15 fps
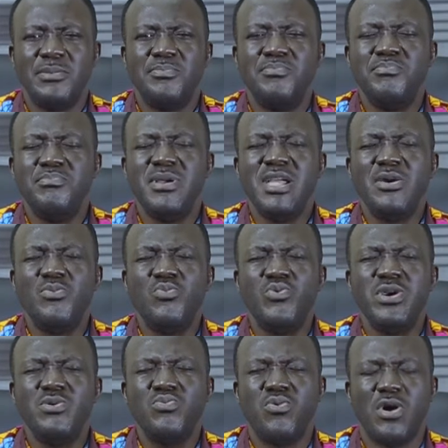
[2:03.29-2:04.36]
May
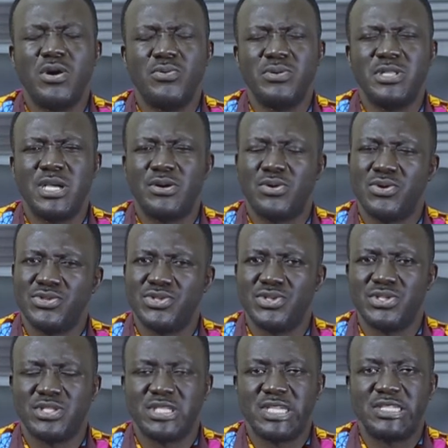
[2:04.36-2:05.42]
we walk with the
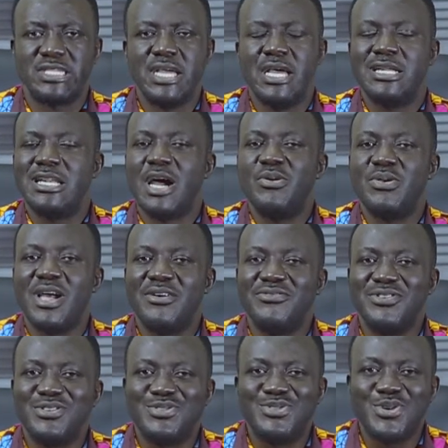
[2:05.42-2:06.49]
consciousness that we are
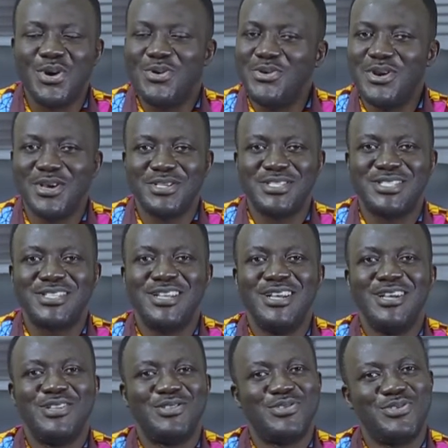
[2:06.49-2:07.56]
victorious
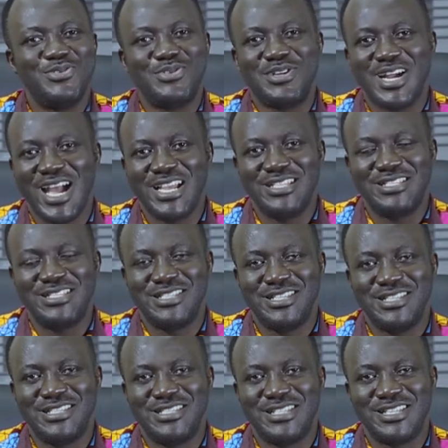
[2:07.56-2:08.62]
through Christ
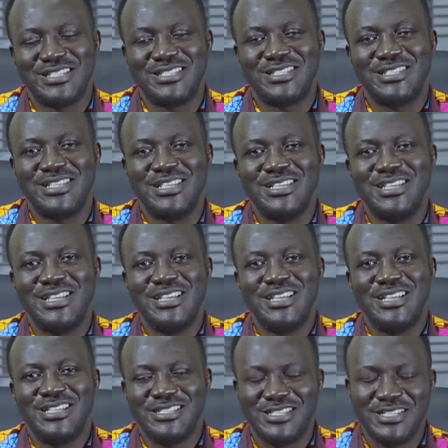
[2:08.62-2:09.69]
Jesus.
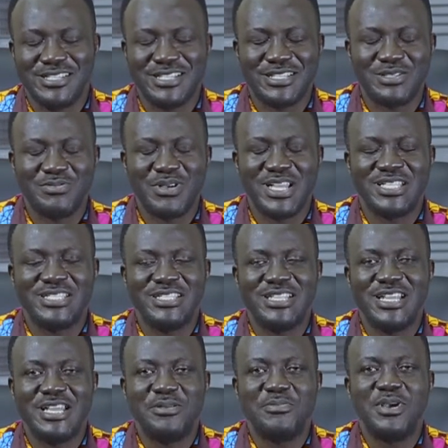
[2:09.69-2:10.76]
In Jesus' mighty
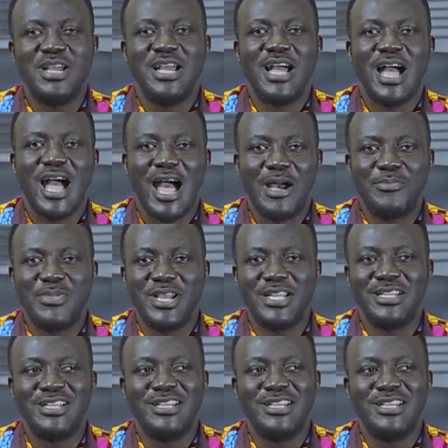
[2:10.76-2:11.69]
name. Amen.